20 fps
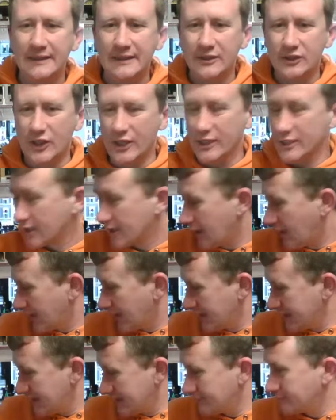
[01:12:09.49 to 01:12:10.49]
Jay's like,
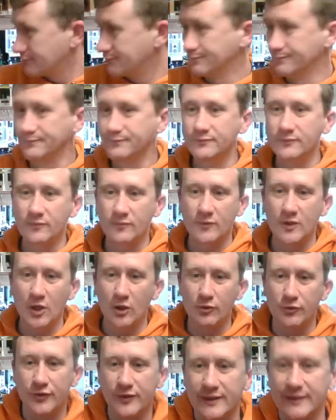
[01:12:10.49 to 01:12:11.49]
hide it.
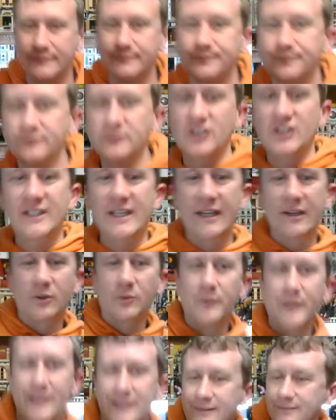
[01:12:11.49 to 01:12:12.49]
Go for it. Just get on
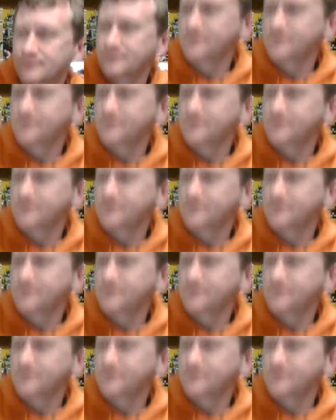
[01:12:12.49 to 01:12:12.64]
with it.